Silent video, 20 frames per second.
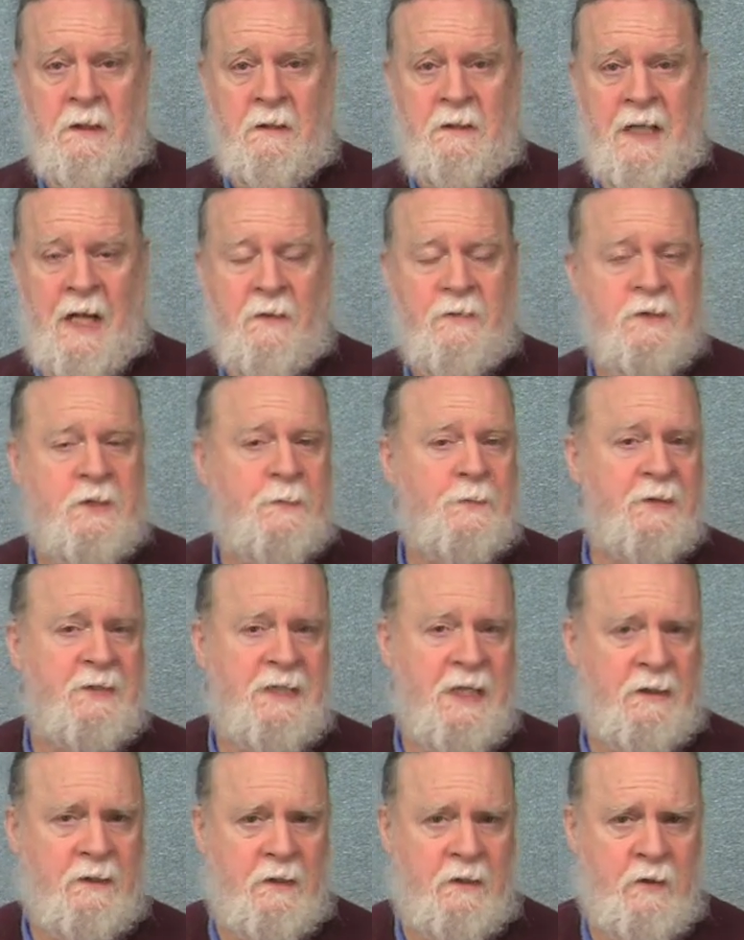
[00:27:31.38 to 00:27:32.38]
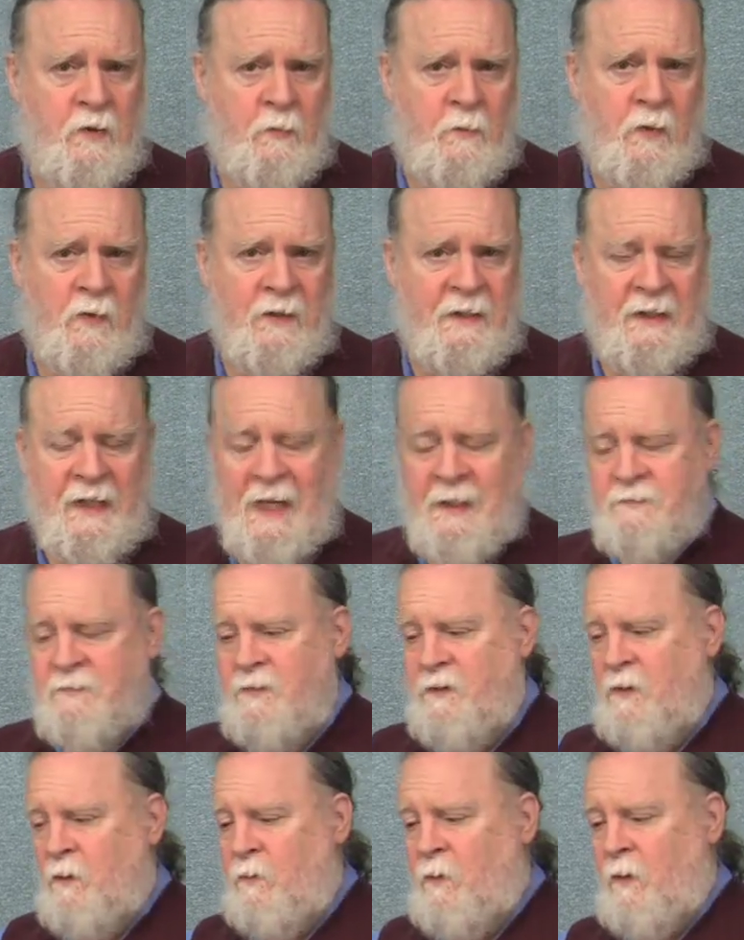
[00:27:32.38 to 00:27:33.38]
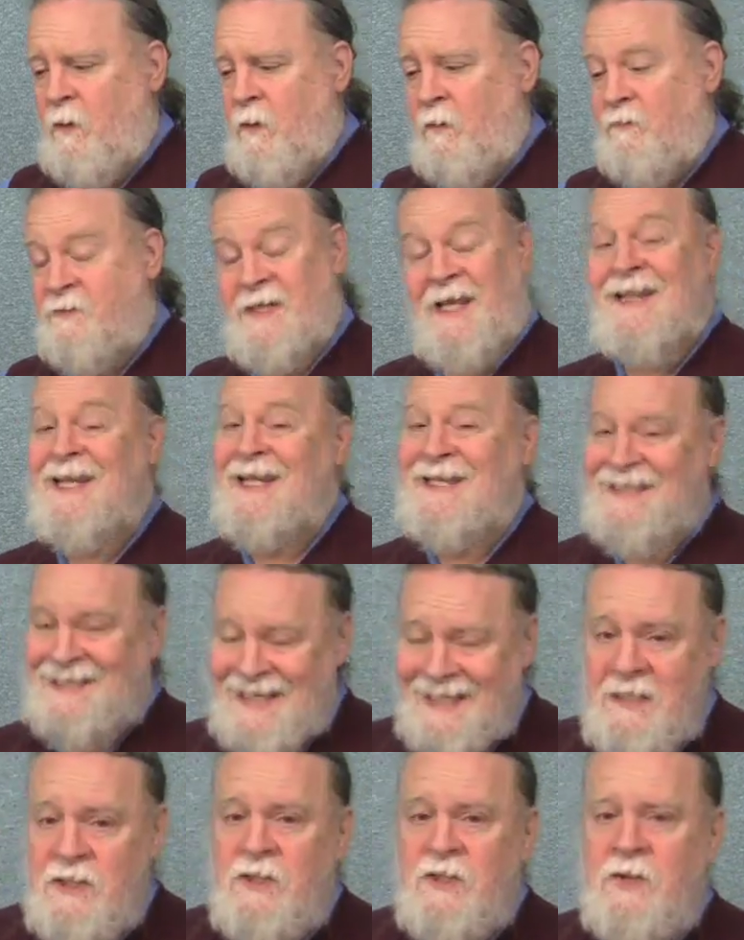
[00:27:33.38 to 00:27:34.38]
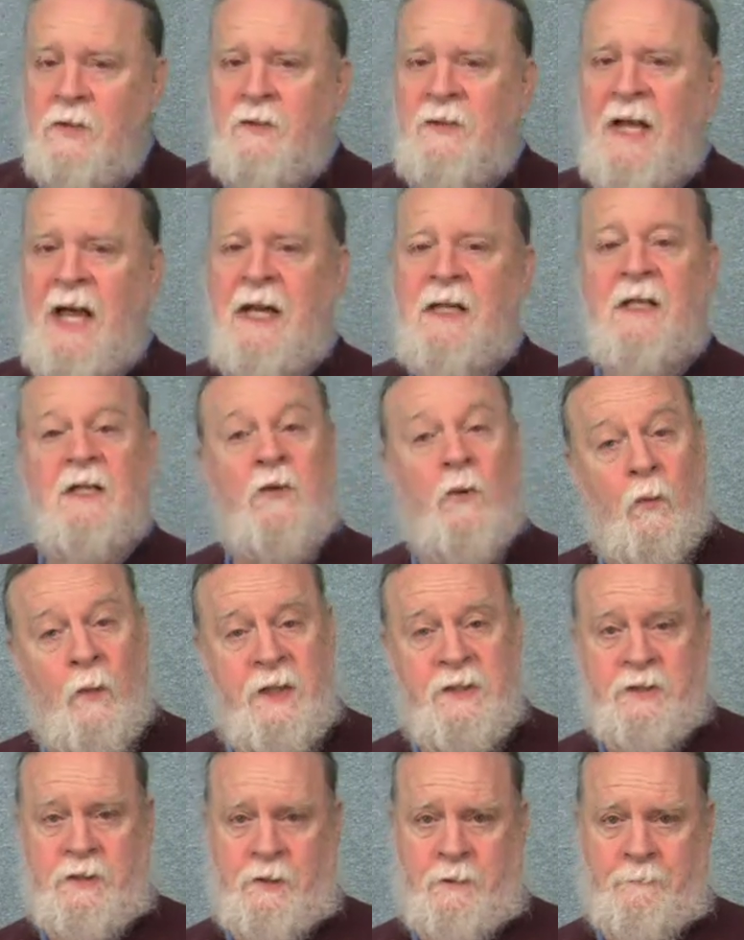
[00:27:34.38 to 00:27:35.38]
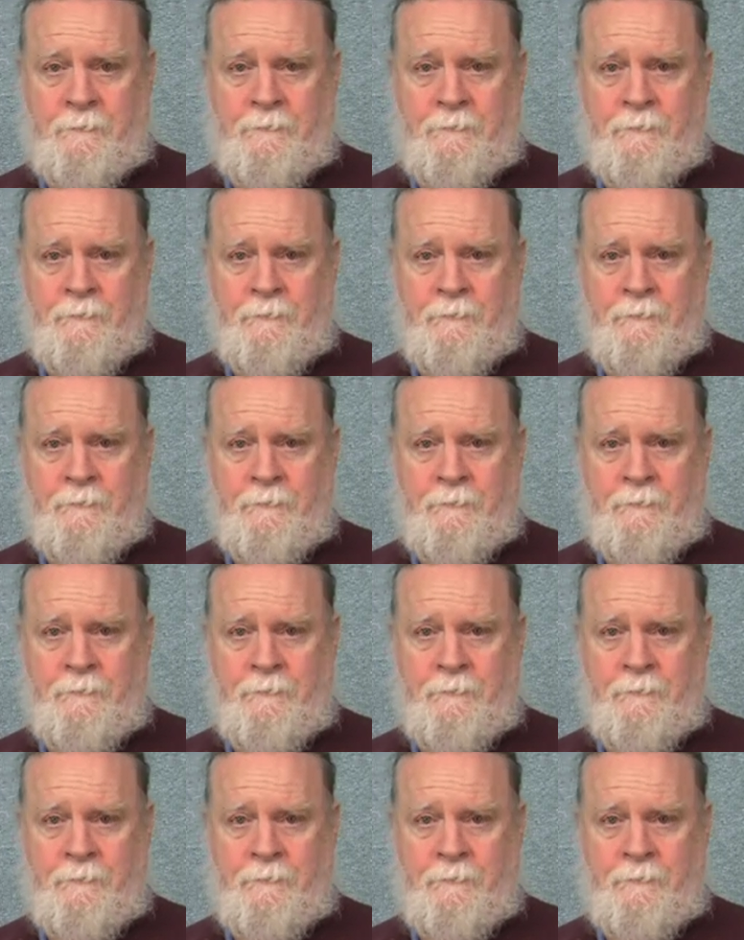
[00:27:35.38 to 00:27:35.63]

That was to protect the newborn lambs from the wolves, and they didn't do that in the winter.